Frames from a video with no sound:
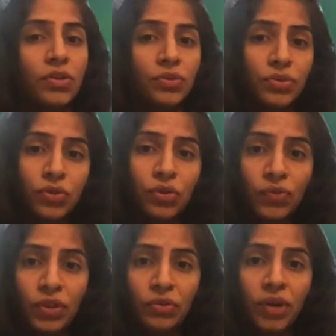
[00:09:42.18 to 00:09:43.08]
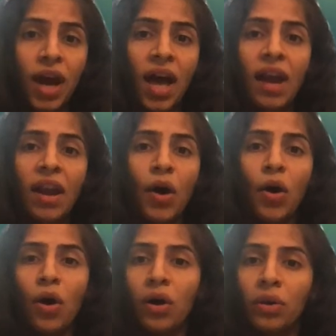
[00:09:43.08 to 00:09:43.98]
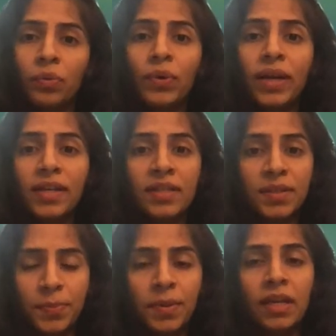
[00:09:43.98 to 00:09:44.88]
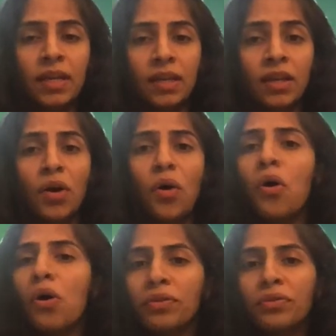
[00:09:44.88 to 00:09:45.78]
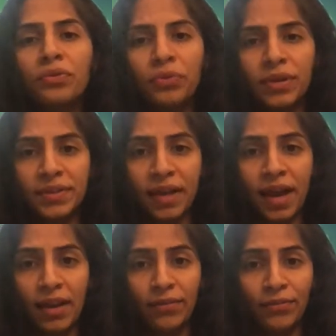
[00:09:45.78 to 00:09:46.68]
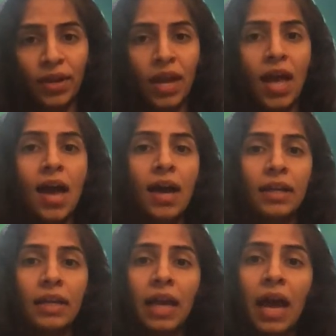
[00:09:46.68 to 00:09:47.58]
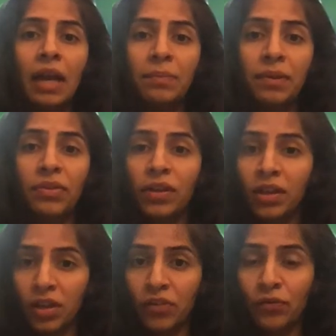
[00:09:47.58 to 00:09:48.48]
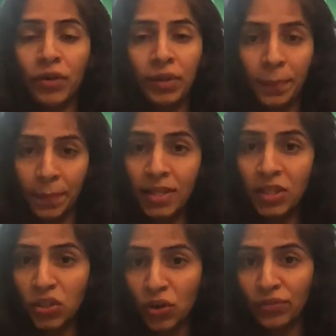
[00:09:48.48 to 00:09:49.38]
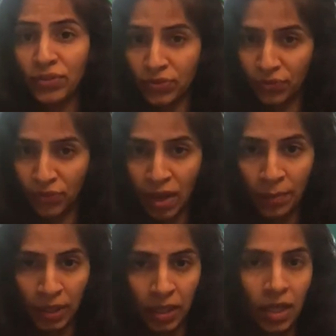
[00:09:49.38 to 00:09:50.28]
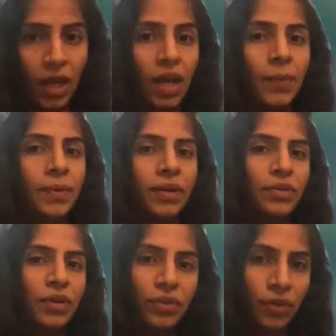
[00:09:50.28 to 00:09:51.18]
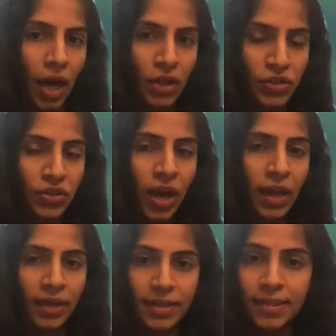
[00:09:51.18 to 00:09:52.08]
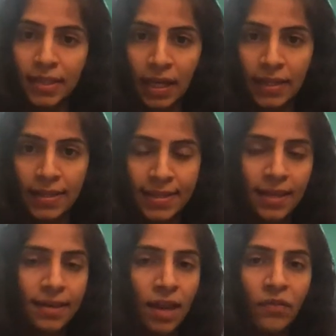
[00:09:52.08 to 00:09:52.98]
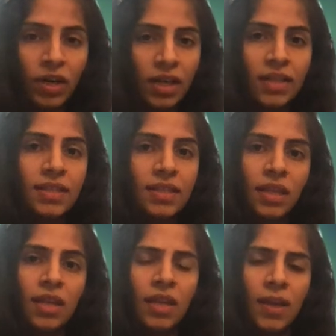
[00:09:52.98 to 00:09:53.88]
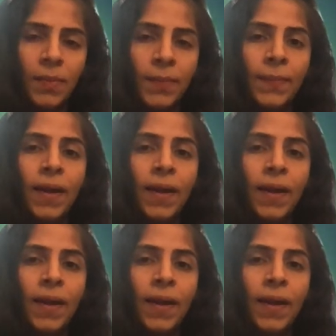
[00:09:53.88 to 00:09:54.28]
So Vidura had always been, all through his life, he had been thinking for the best of his family. But Dhritarashtra and his sons never considered him